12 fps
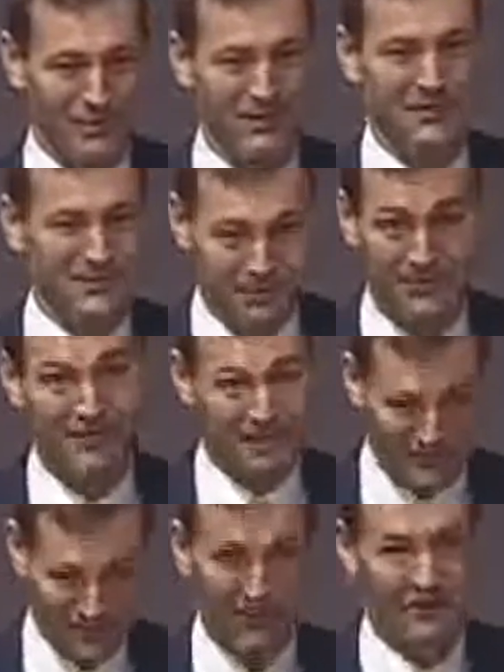But
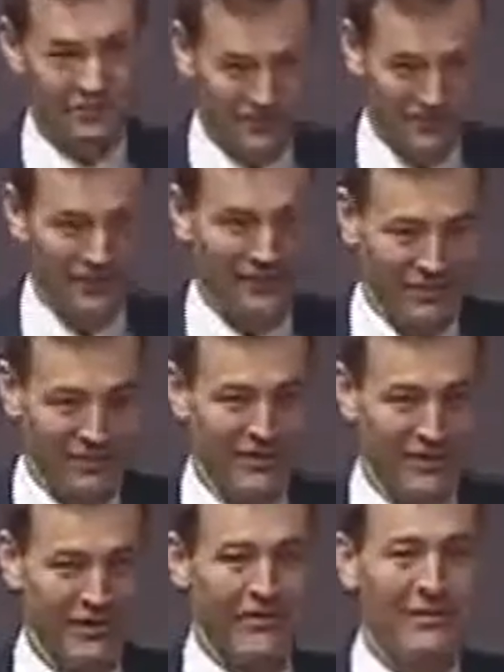that's exactly
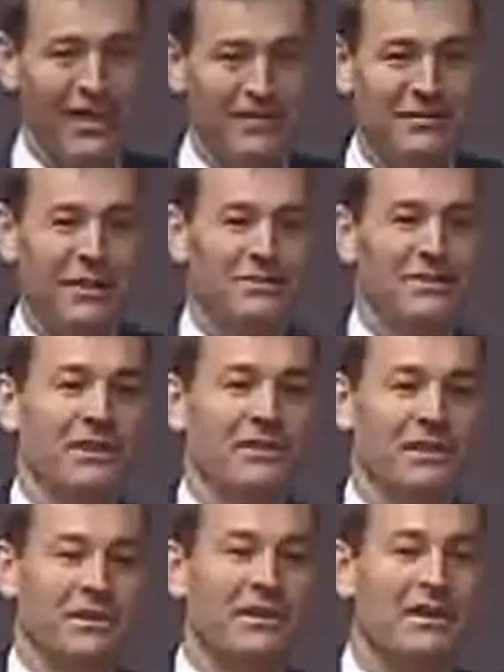right. And that's
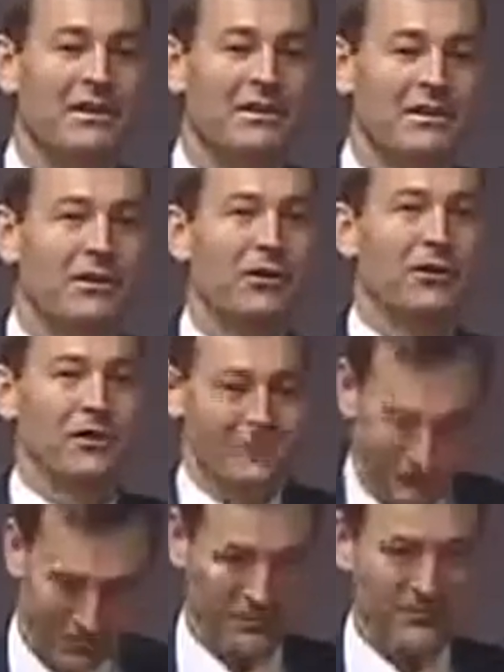actually the
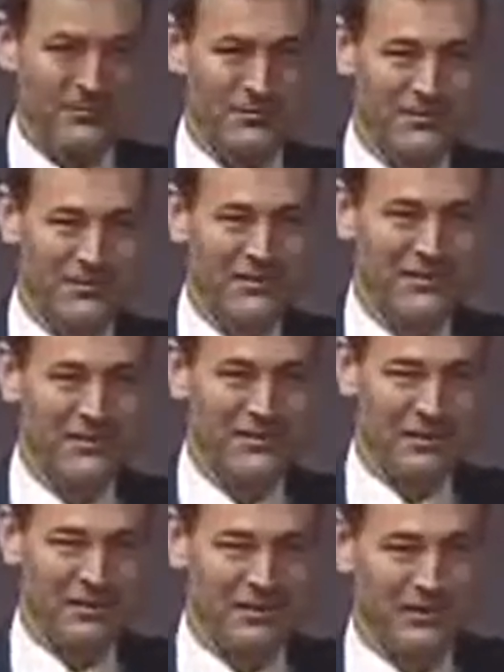criticism
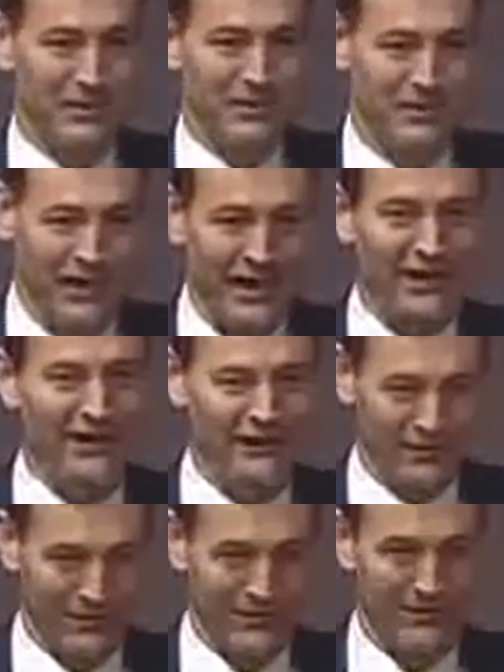that has been laid
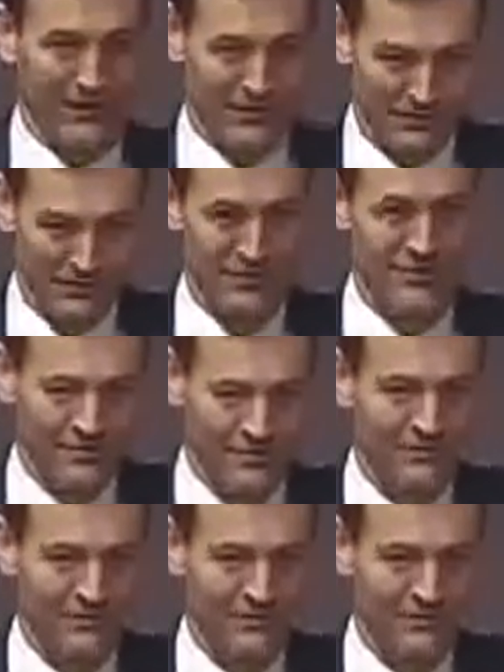on this test.